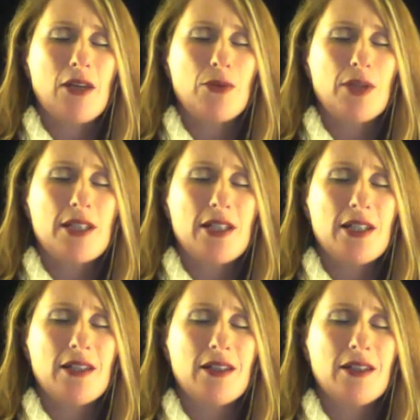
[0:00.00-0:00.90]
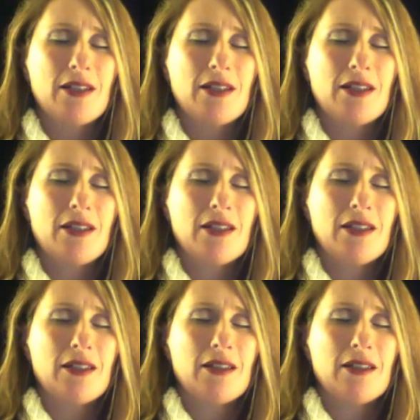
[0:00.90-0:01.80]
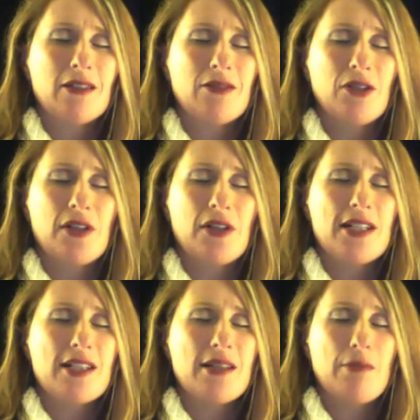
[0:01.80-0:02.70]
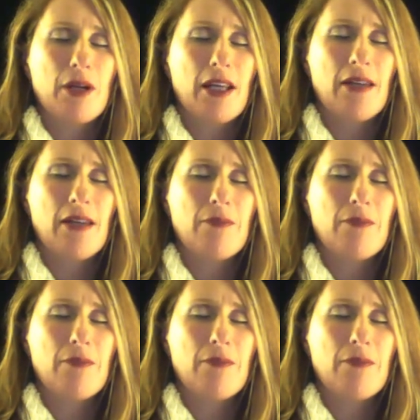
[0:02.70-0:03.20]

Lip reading: written very simply,